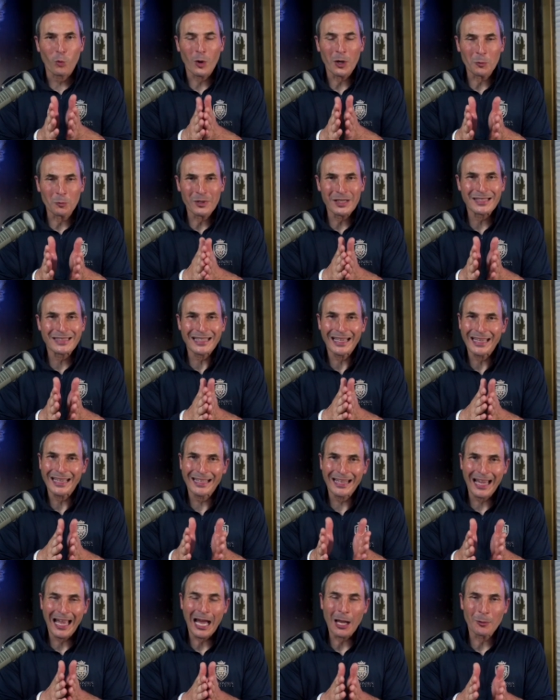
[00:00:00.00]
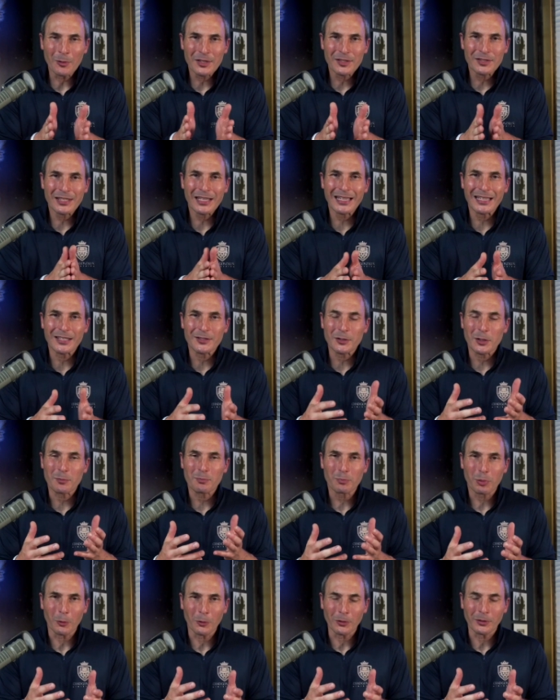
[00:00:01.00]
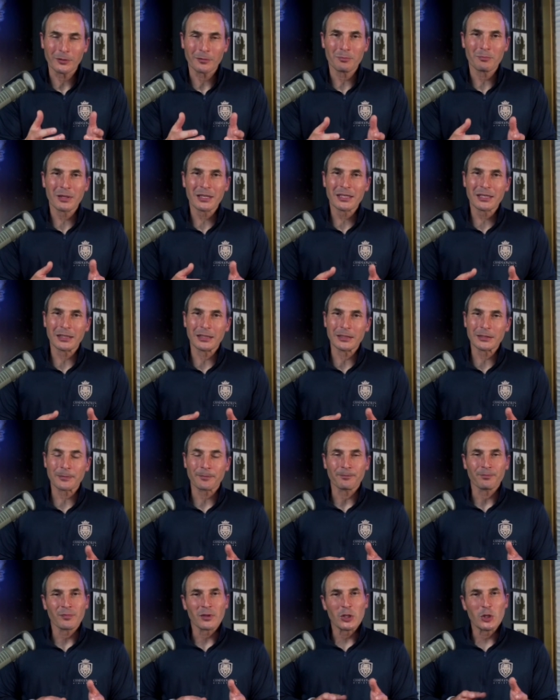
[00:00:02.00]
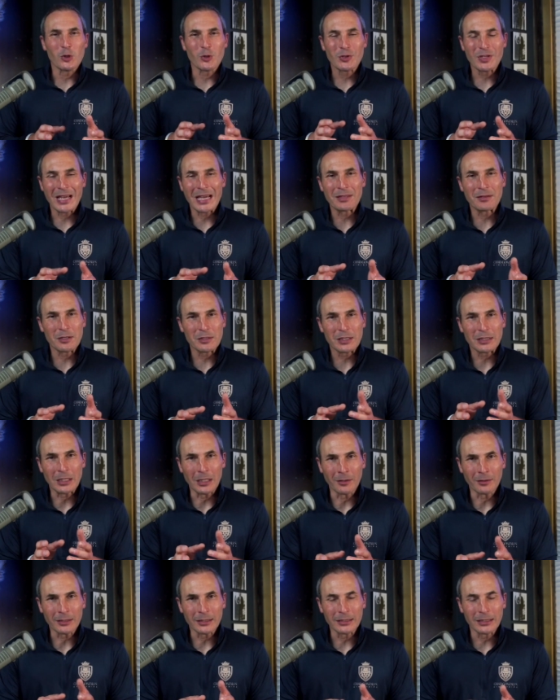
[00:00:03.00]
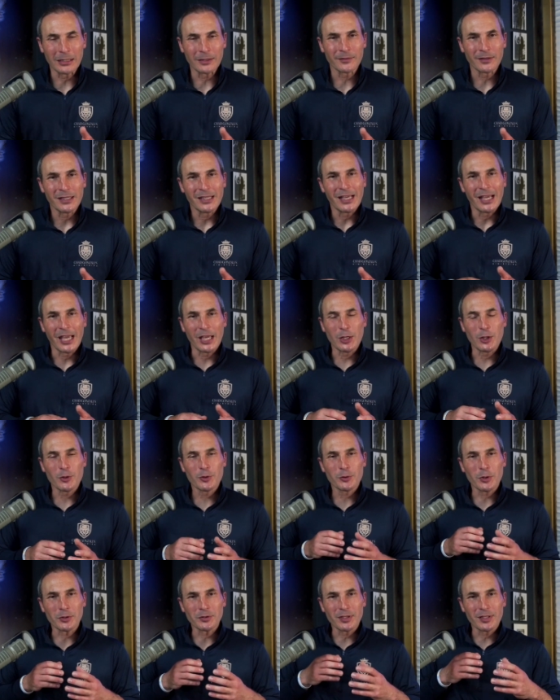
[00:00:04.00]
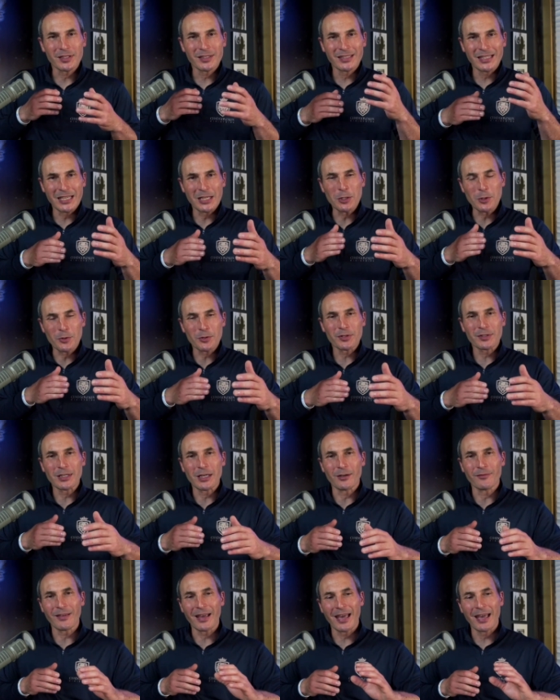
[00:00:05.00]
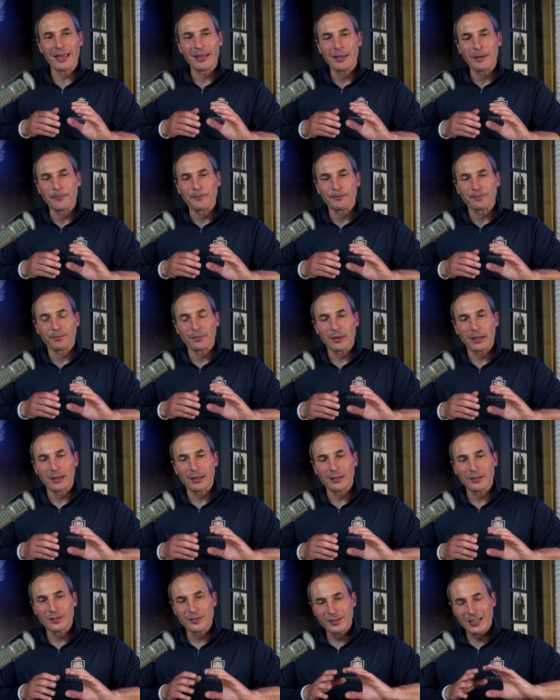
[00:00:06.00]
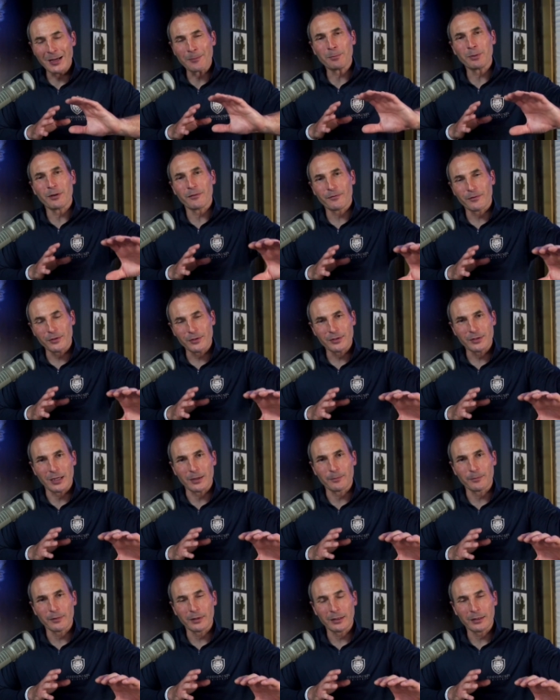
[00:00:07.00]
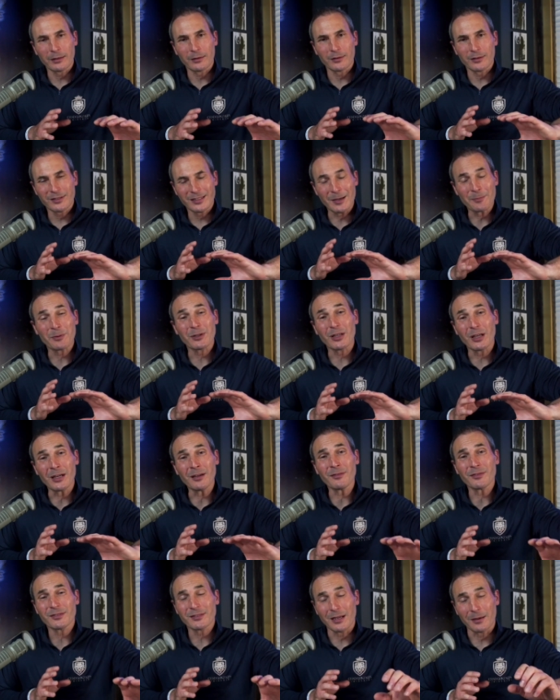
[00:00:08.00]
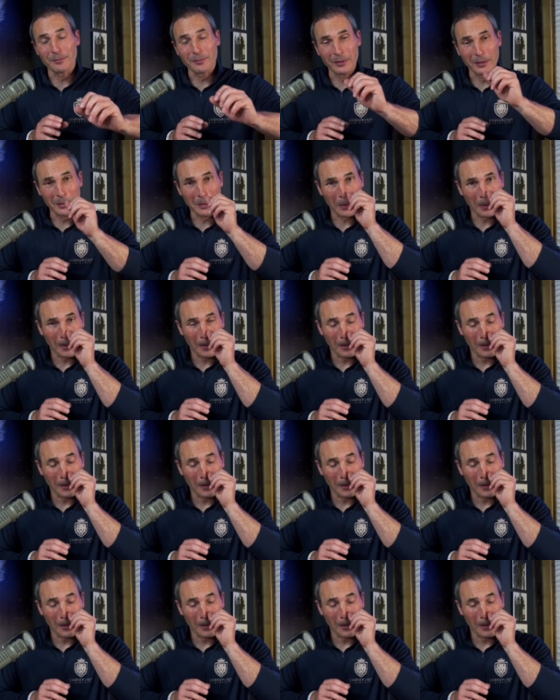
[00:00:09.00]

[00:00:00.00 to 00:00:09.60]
what we say and how we say it is important, because you say this long enough, and you start to see yourself separate for something, separate of something,